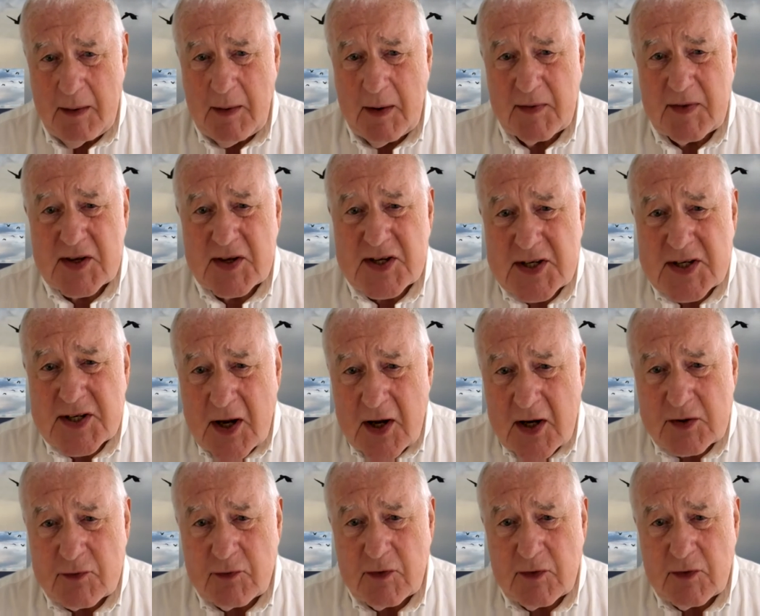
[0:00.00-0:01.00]
But the
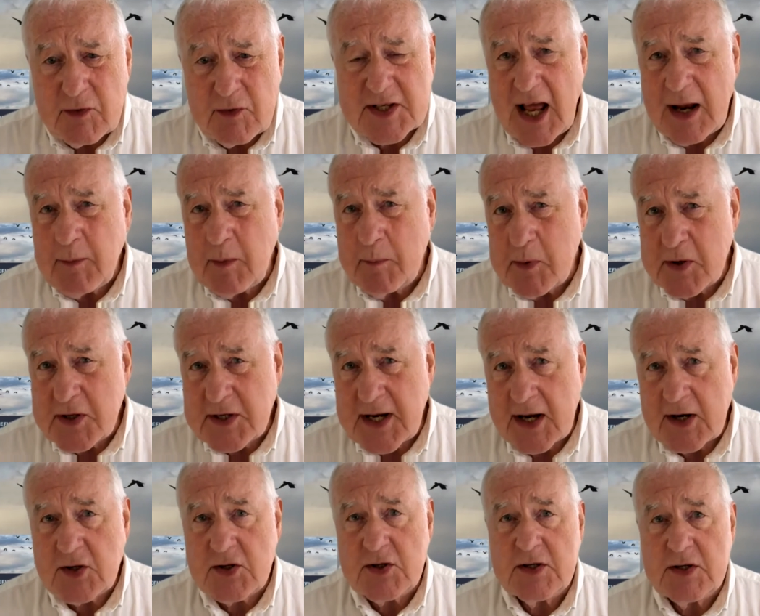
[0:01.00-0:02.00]
search for asylum and
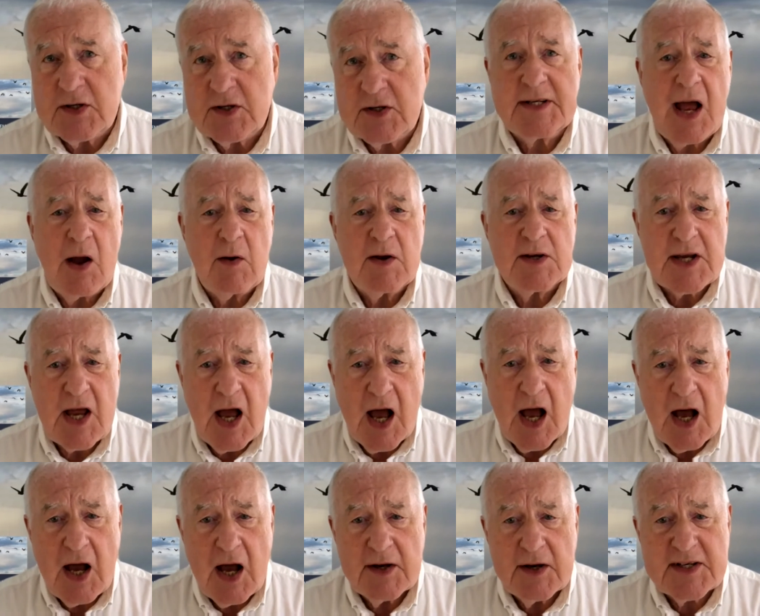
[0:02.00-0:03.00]
protection is now as
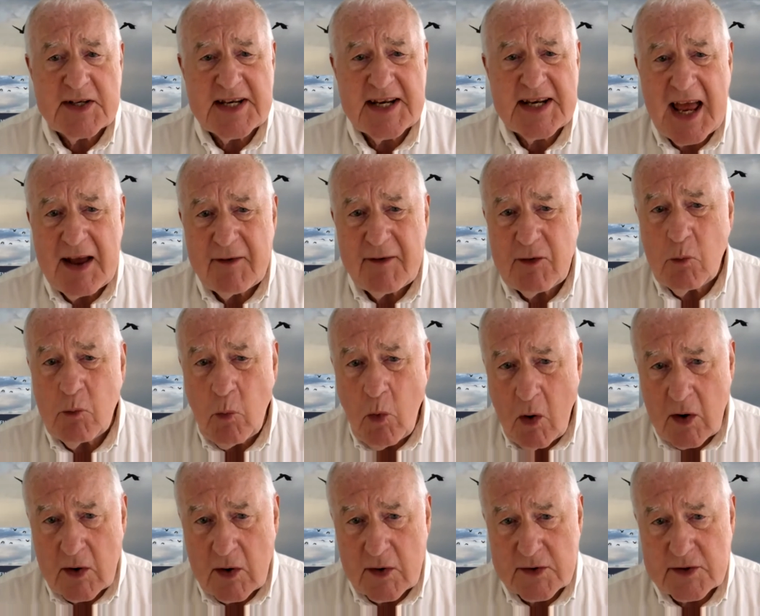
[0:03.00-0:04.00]
hard as it ever
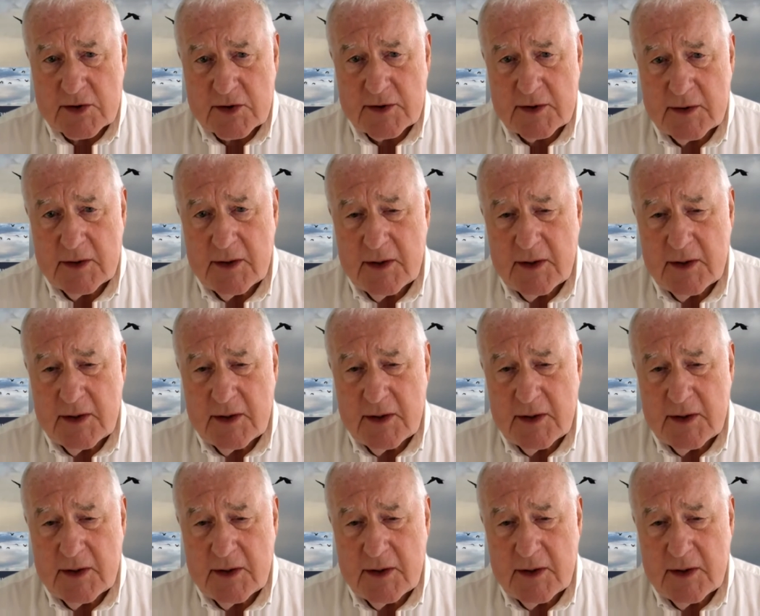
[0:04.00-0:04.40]
was.